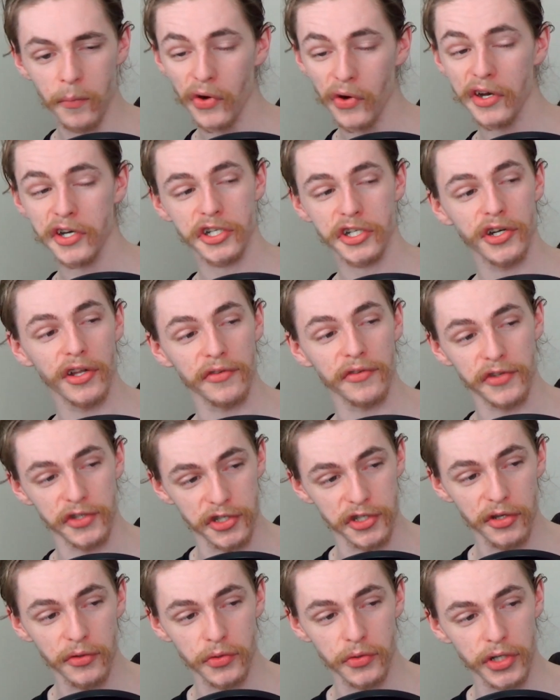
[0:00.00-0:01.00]
British enough to
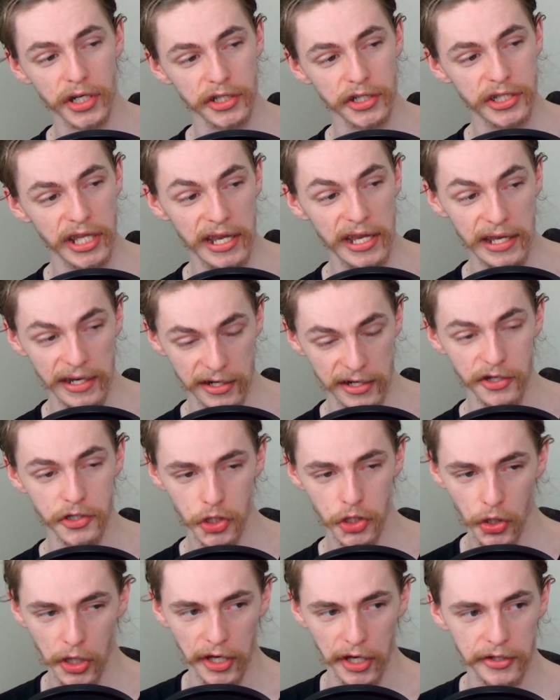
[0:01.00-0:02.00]
still drink tea and
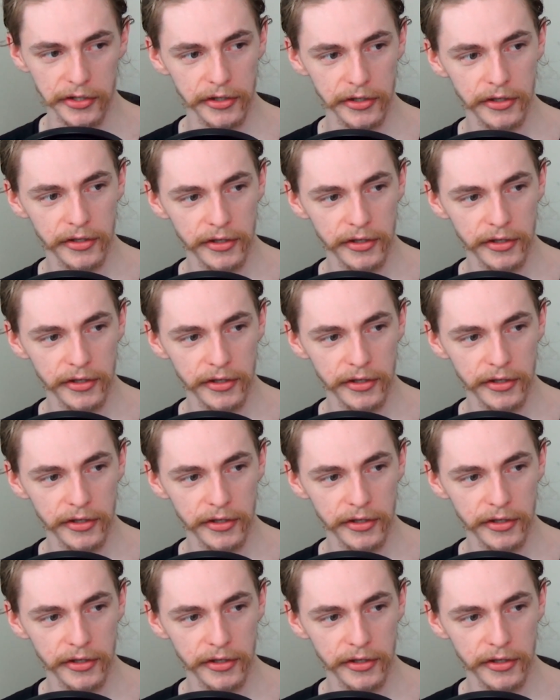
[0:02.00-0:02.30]
enjoy it.